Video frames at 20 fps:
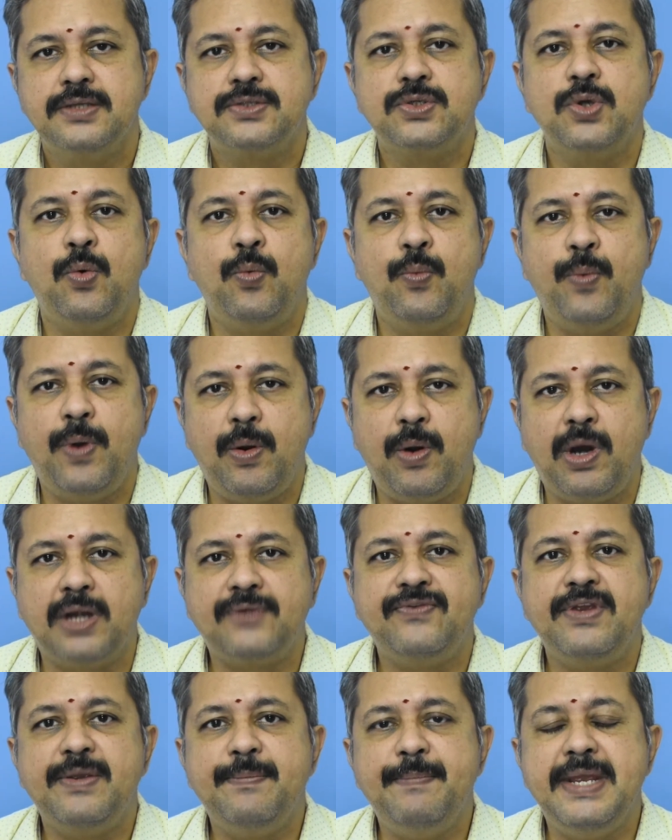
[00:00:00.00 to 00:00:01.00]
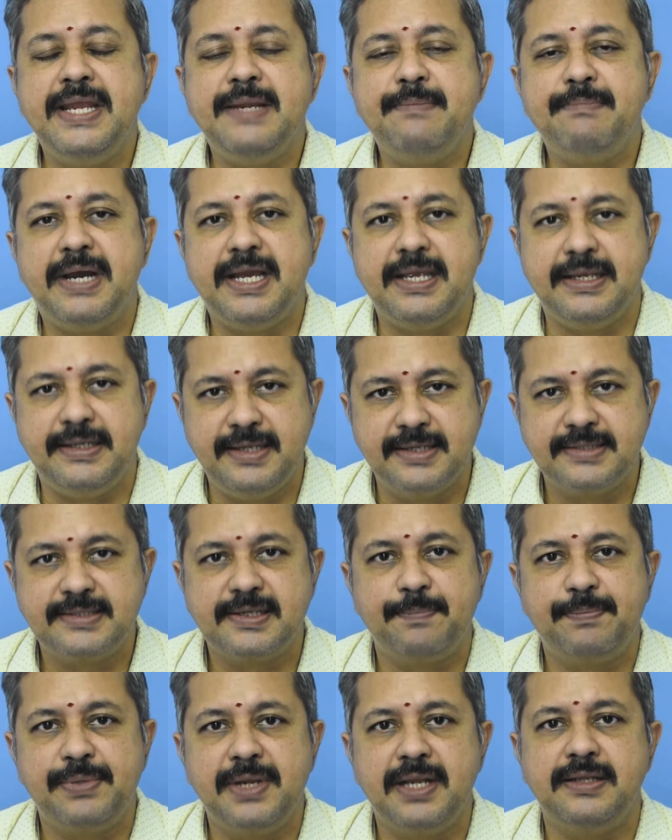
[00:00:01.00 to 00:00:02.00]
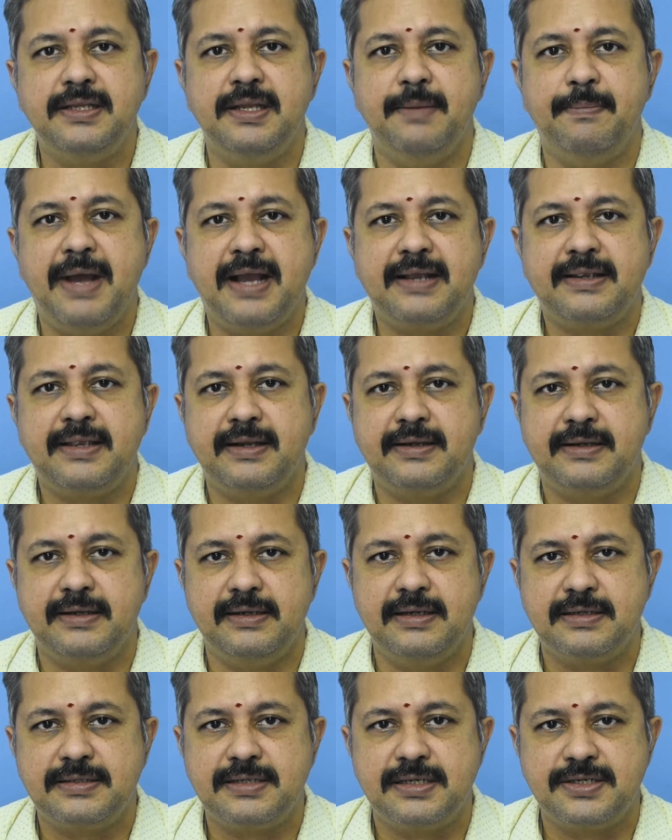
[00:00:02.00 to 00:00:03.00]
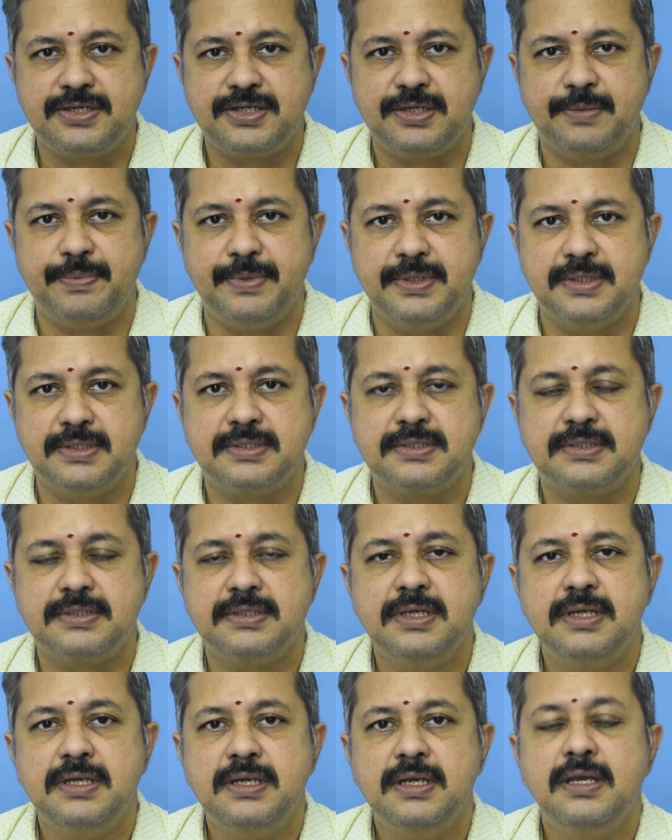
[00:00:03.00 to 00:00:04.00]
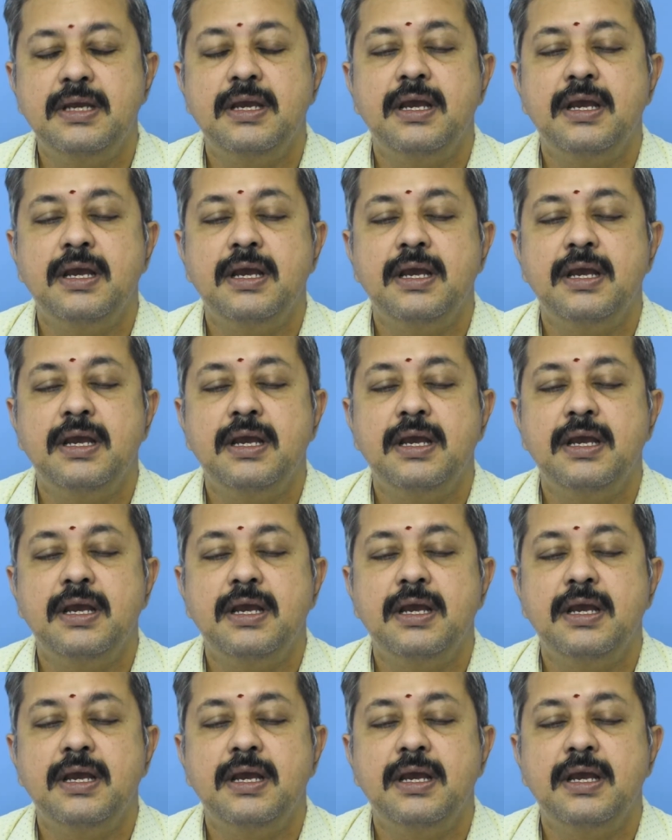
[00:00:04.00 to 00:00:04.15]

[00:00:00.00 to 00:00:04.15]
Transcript: So what we mean by disciplined banking relationship is